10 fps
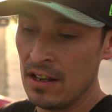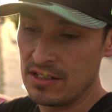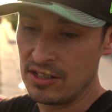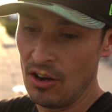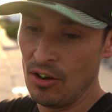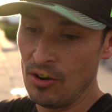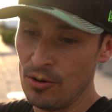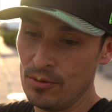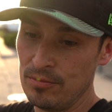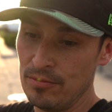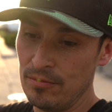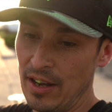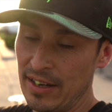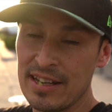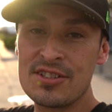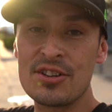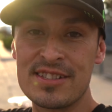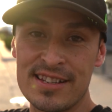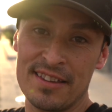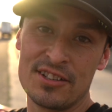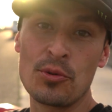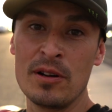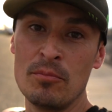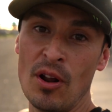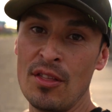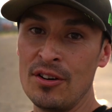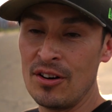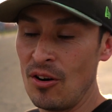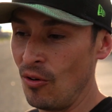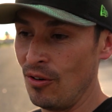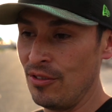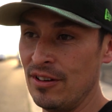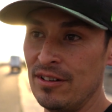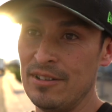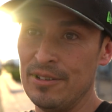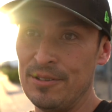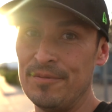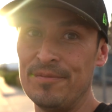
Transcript: So I guess you could say the twin brother or the